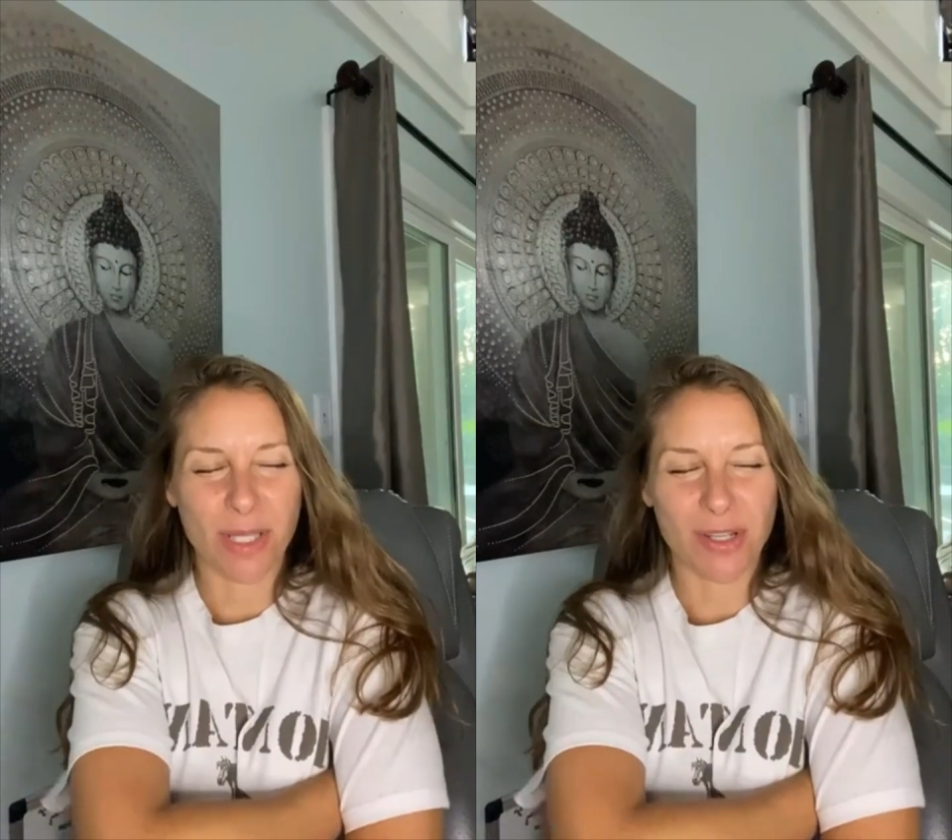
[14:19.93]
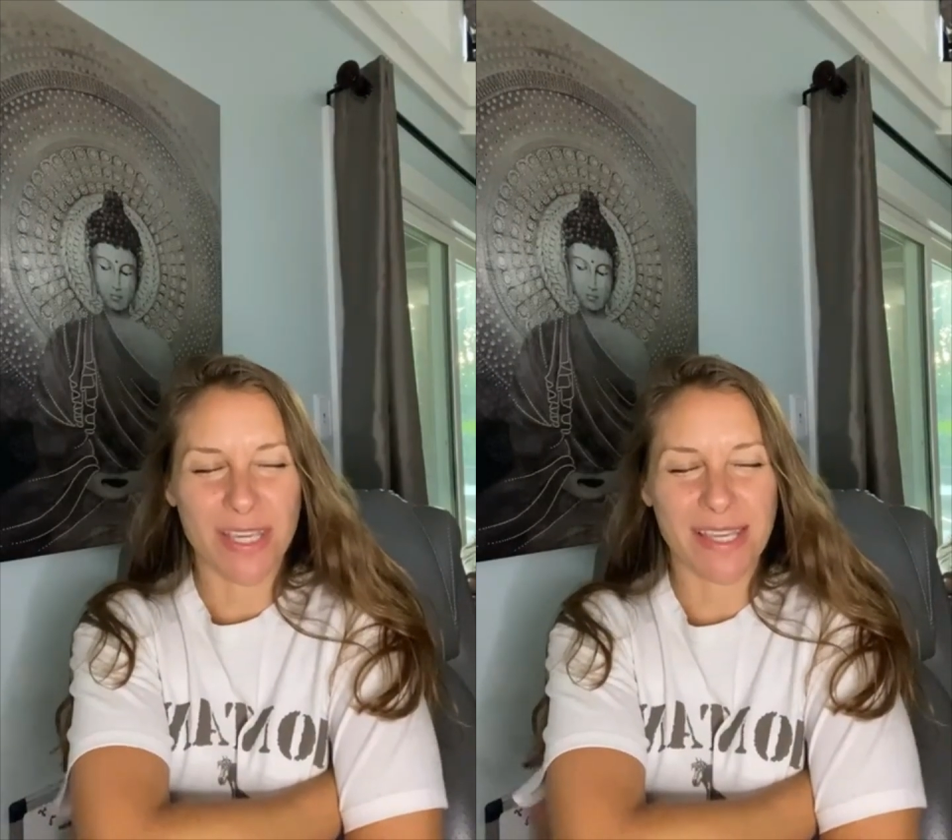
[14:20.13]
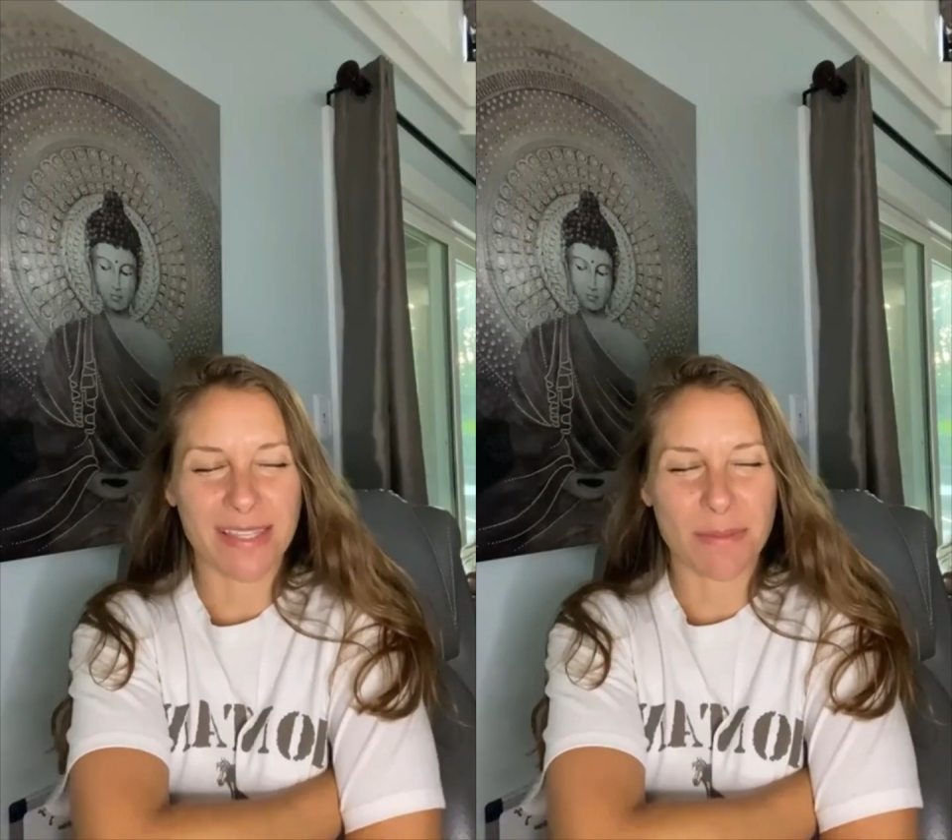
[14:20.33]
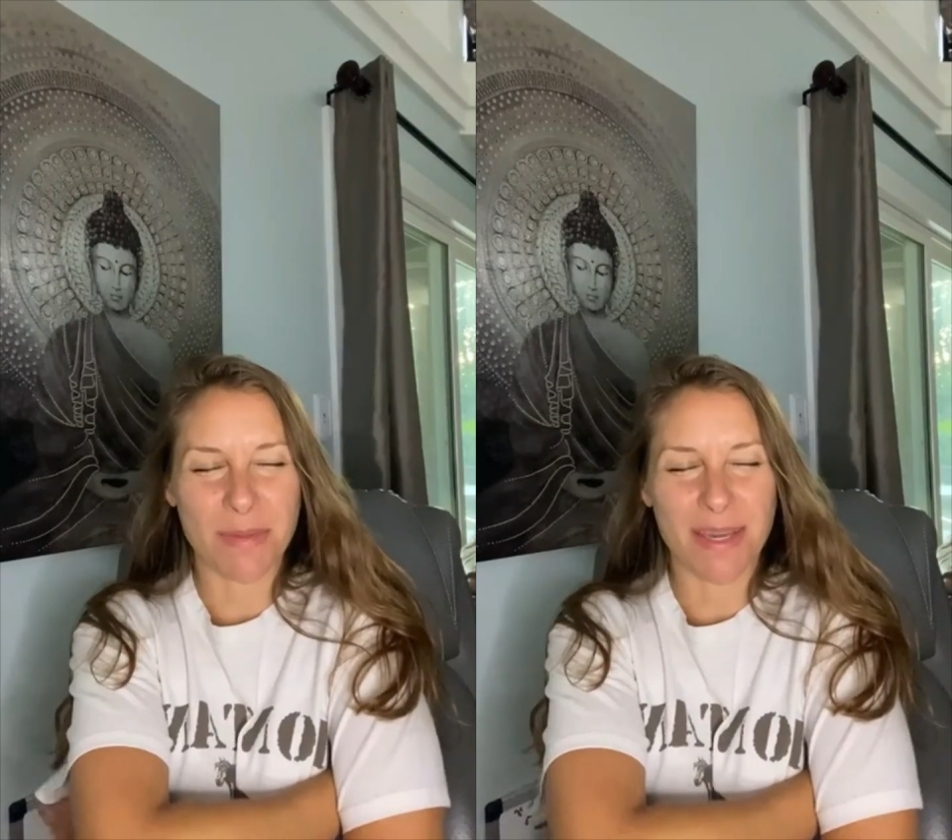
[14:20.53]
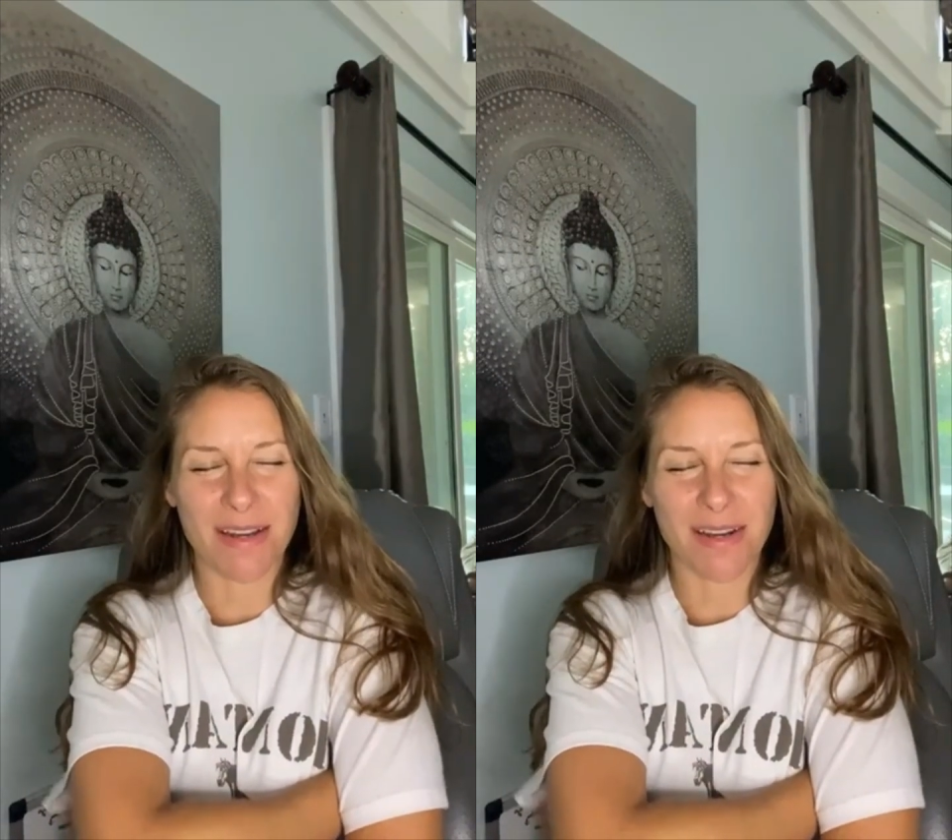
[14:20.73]
and looking in the
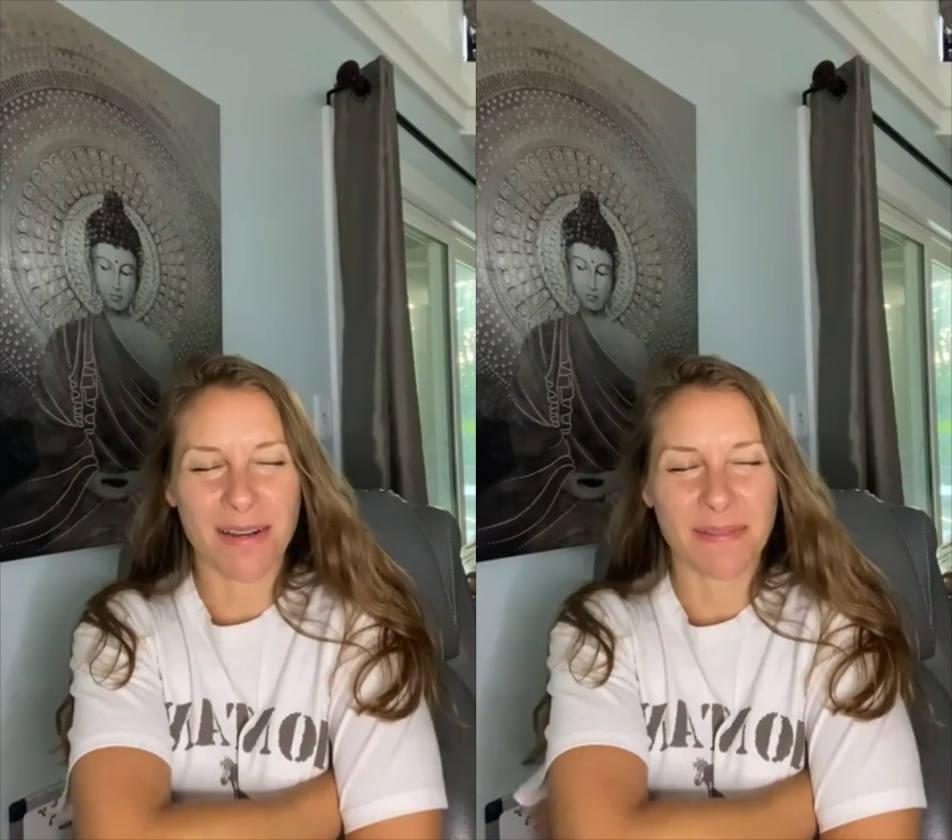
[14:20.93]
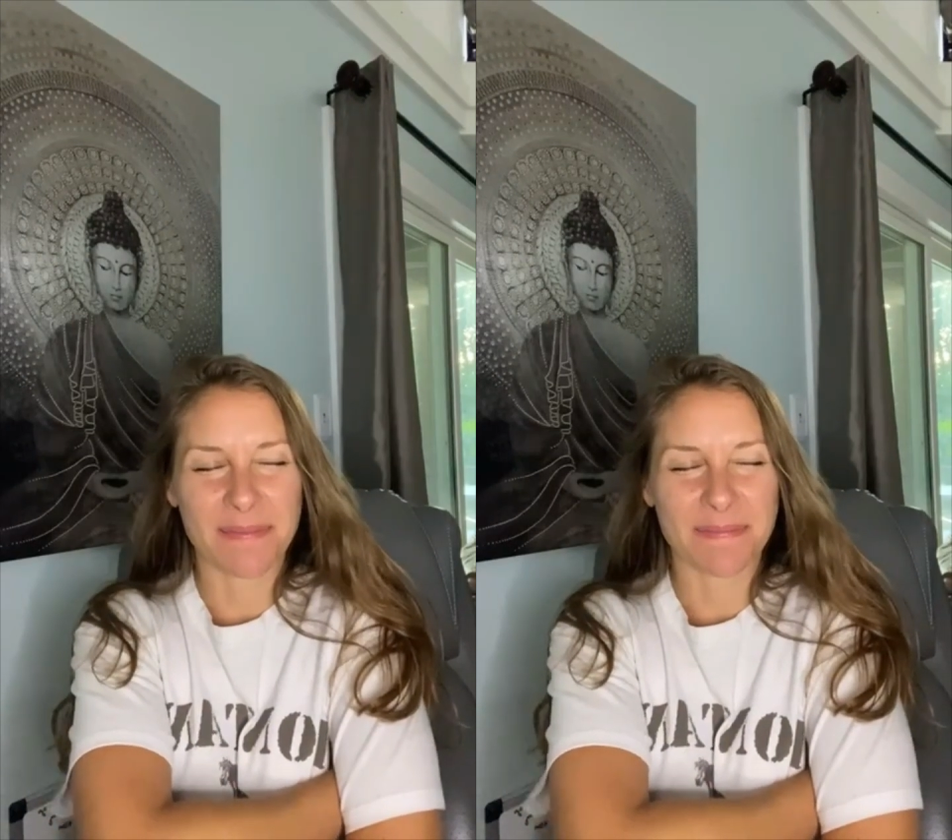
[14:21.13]
mirror.